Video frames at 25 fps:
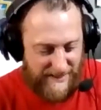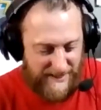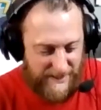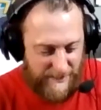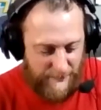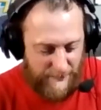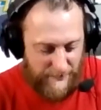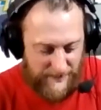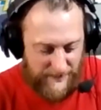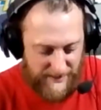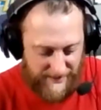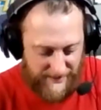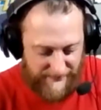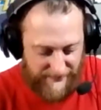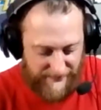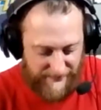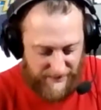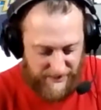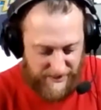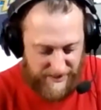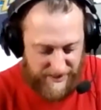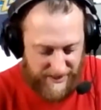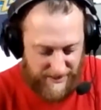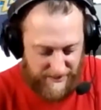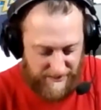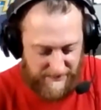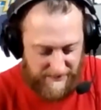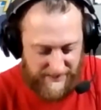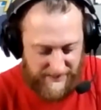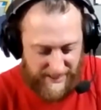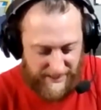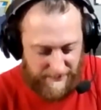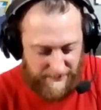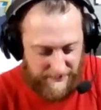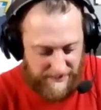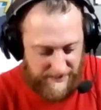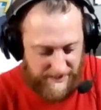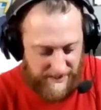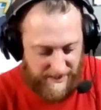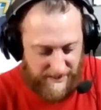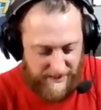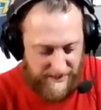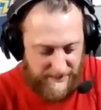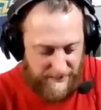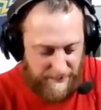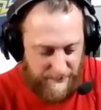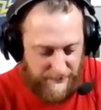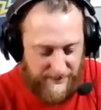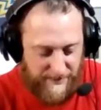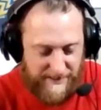I think one of the first shows I was
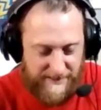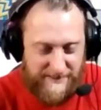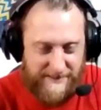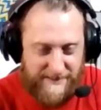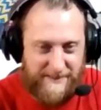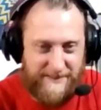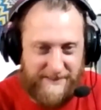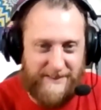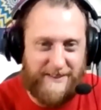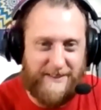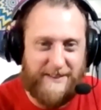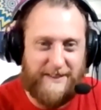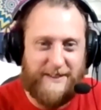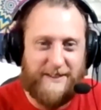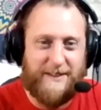on was